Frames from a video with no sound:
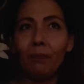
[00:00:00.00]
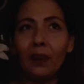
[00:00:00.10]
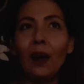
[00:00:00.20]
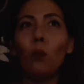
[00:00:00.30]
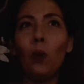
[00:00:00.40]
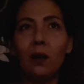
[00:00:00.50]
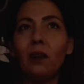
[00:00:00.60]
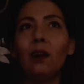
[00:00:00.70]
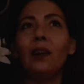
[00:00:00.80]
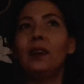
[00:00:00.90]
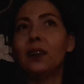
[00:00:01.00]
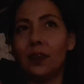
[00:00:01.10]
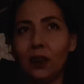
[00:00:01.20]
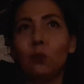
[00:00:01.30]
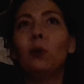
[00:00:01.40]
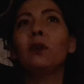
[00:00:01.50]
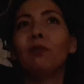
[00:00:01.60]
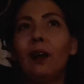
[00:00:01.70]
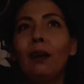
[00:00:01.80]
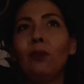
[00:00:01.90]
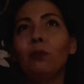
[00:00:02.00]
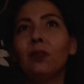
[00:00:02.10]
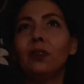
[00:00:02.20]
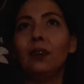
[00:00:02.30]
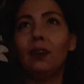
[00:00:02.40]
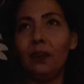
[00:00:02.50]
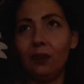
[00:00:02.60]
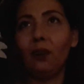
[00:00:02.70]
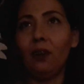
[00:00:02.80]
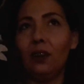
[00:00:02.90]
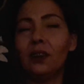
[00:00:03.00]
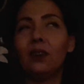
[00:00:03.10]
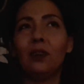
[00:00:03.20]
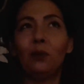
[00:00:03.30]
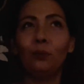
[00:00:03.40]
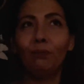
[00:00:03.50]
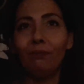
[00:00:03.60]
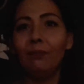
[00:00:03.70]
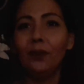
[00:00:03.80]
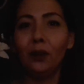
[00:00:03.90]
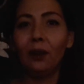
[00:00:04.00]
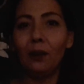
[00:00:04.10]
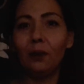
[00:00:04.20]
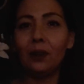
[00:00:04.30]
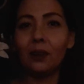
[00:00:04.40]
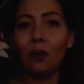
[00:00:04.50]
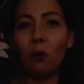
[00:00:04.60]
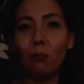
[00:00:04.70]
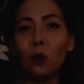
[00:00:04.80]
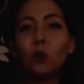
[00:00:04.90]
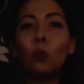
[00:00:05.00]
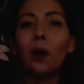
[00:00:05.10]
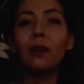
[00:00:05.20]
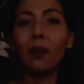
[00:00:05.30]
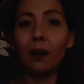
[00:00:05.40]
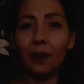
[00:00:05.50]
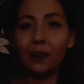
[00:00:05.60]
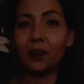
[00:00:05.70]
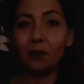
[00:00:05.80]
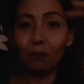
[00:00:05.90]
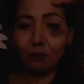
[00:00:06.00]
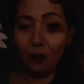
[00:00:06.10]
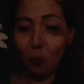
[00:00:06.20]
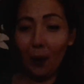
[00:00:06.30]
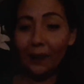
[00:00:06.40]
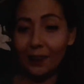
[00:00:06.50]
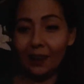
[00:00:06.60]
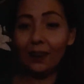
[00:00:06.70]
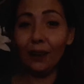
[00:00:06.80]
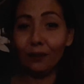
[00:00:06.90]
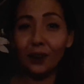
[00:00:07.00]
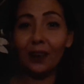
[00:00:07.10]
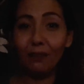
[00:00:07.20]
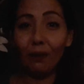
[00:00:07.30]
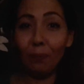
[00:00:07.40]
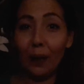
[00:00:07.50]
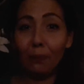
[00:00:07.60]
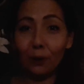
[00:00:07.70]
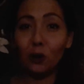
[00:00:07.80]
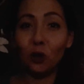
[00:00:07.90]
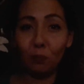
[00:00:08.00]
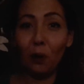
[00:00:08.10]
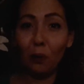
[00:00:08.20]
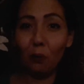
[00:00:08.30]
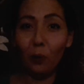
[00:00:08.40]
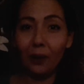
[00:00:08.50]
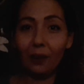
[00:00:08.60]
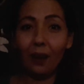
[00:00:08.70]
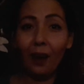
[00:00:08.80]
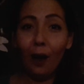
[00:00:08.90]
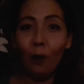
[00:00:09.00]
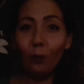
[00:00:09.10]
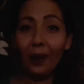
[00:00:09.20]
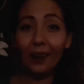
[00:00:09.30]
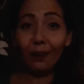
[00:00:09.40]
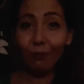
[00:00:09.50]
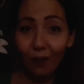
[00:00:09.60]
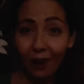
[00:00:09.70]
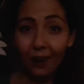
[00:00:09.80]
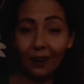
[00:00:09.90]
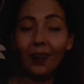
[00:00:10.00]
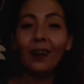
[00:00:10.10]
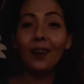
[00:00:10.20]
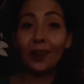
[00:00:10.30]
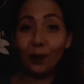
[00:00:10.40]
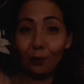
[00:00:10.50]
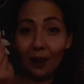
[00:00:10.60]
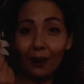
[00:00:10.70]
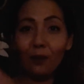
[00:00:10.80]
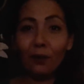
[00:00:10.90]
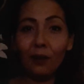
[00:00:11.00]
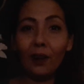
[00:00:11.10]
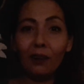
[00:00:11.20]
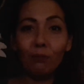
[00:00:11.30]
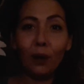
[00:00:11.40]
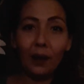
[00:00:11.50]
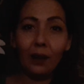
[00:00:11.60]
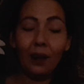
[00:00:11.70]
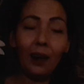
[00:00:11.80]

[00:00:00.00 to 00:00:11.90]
Yeah, $1 is 6.5 dollars. So you know, it's almost $1 for one sheet of silver paper to smoke with. What the fuck? So they earn a lot of money.